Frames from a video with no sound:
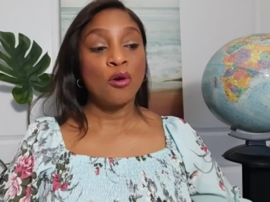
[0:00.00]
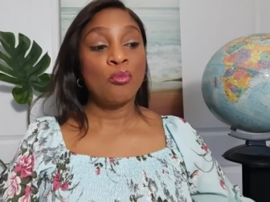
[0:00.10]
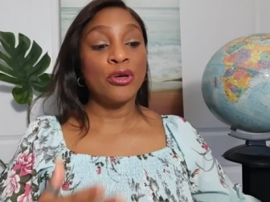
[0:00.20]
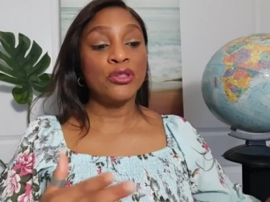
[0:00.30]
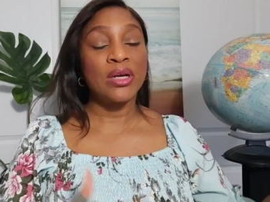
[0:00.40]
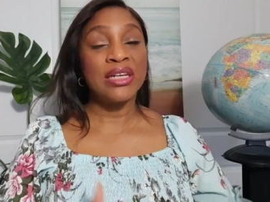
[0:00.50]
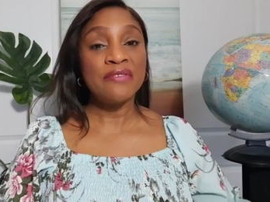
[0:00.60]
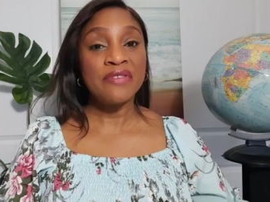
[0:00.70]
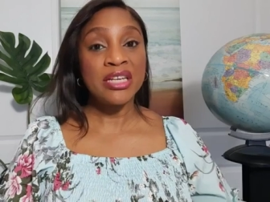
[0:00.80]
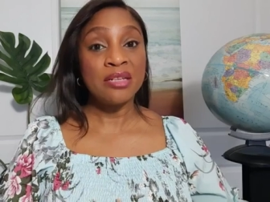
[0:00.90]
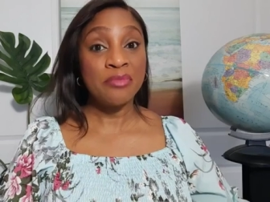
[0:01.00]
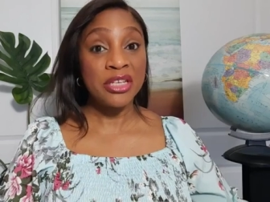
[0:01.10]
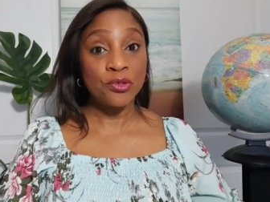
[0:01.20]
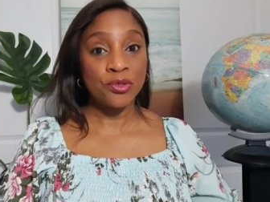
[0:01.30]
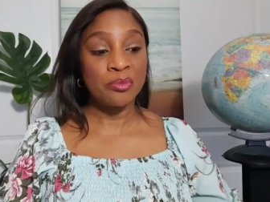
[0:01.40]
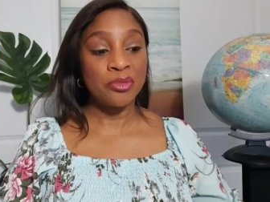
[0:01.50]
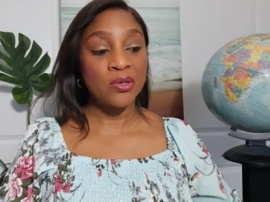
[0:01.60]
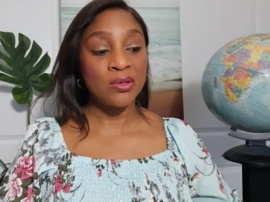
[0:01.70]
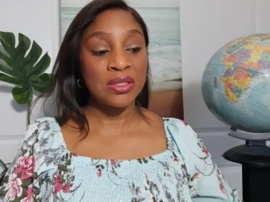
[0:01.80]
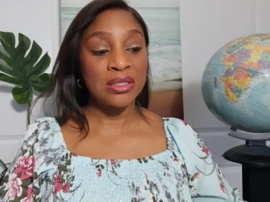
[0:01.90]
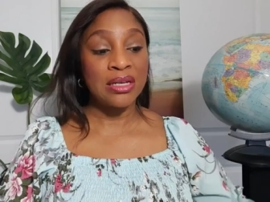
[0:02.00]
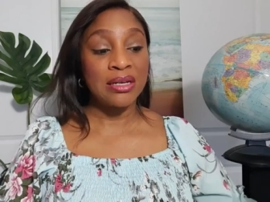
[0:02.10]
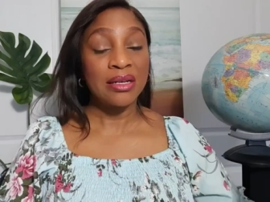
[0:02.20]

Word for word: but you are living in misery because